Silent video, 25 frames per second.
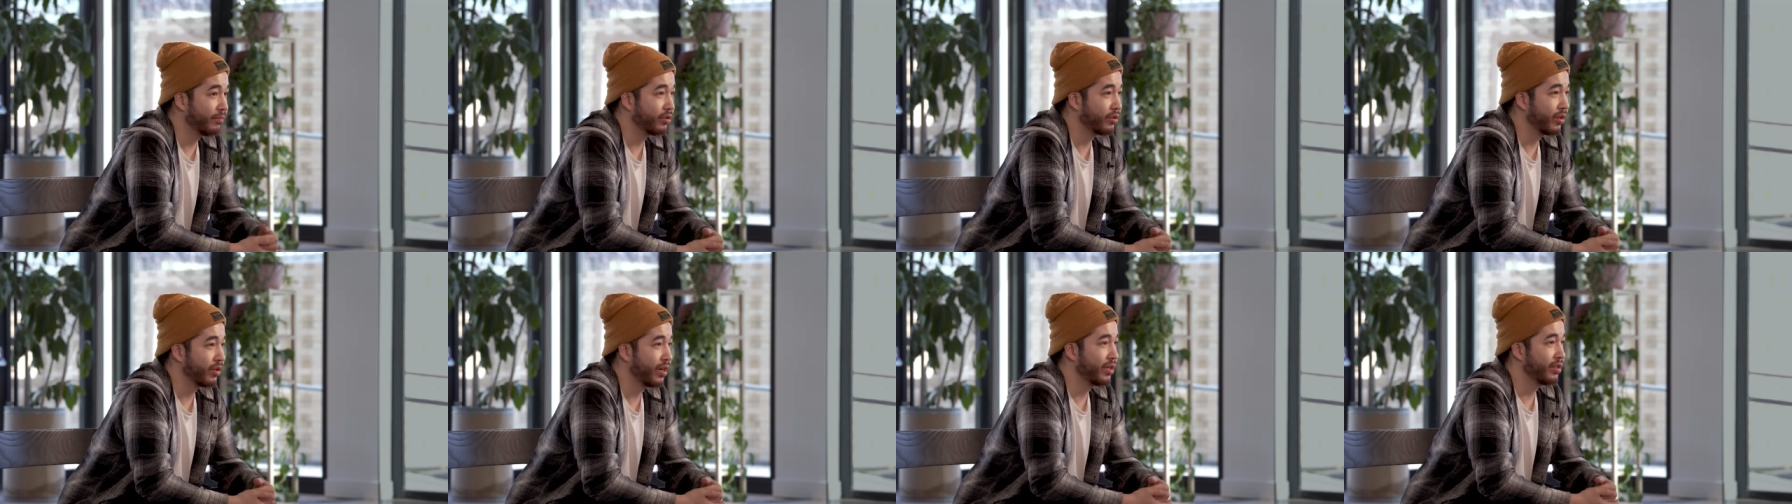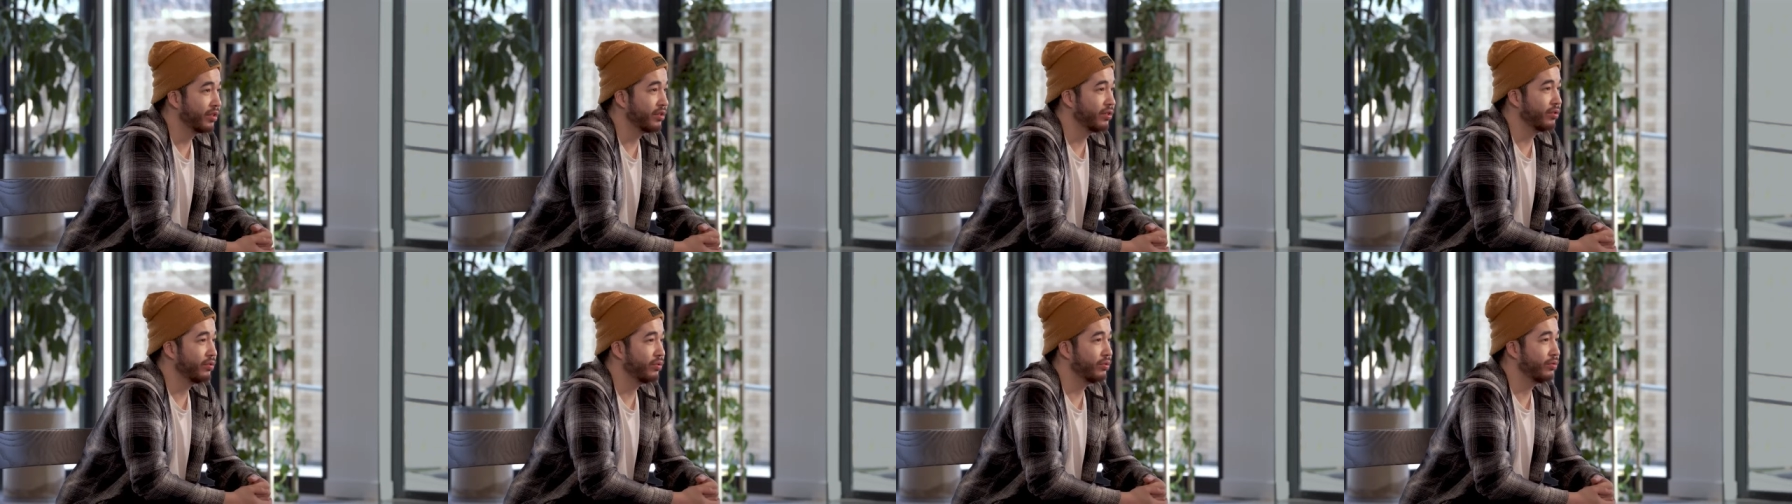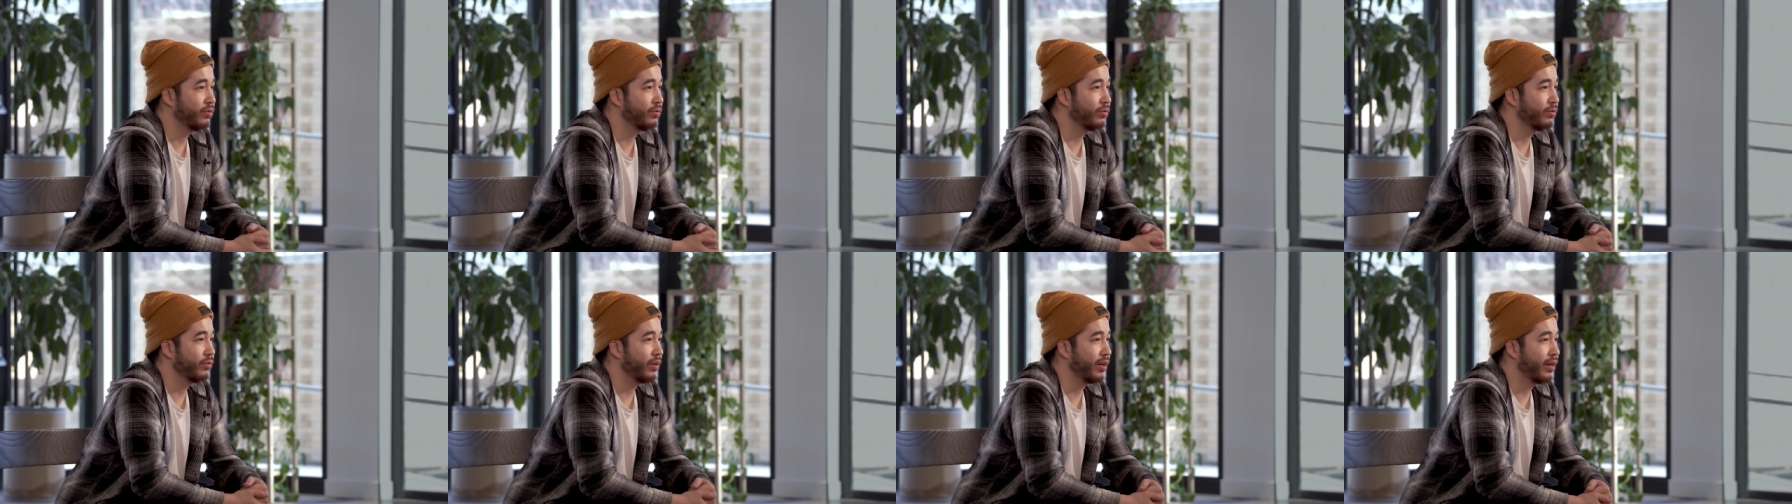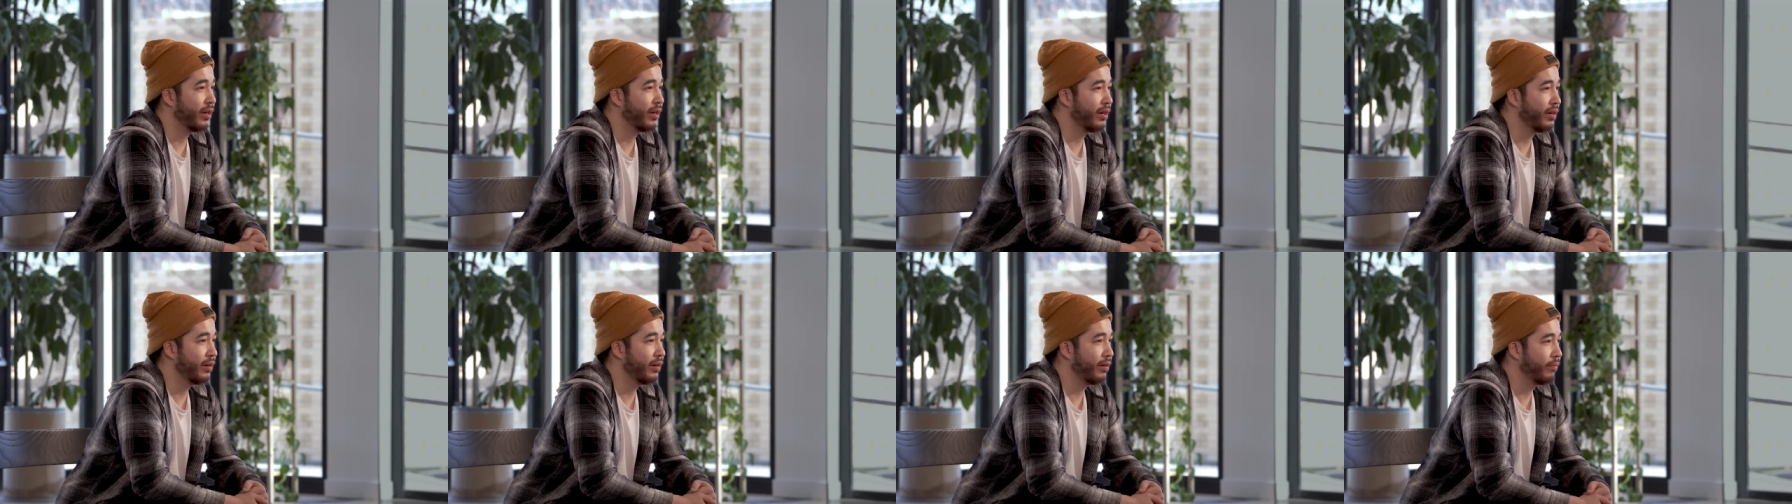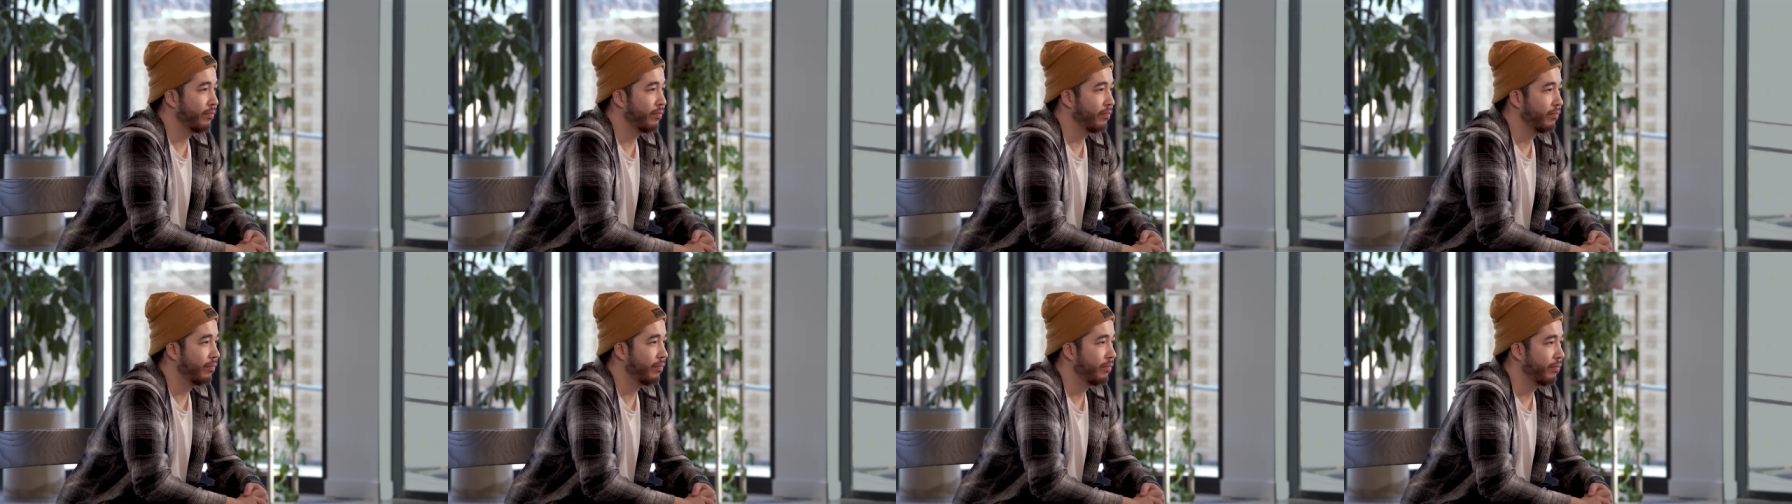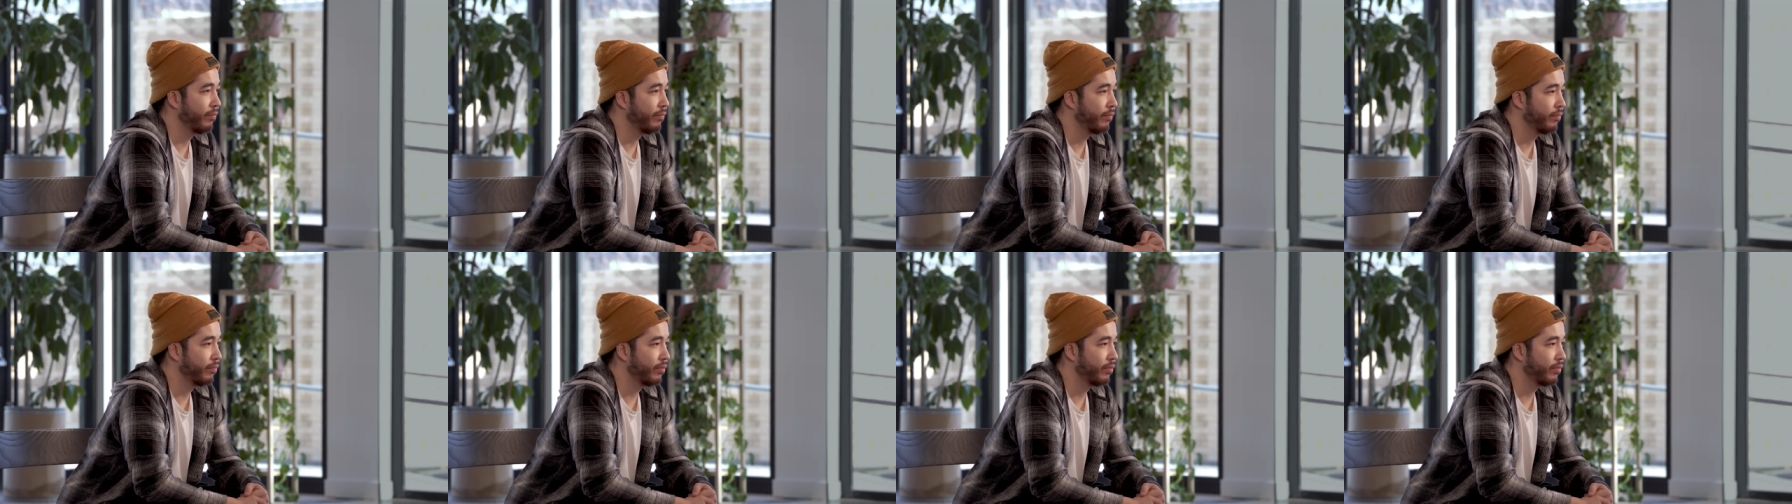I'm trying to um,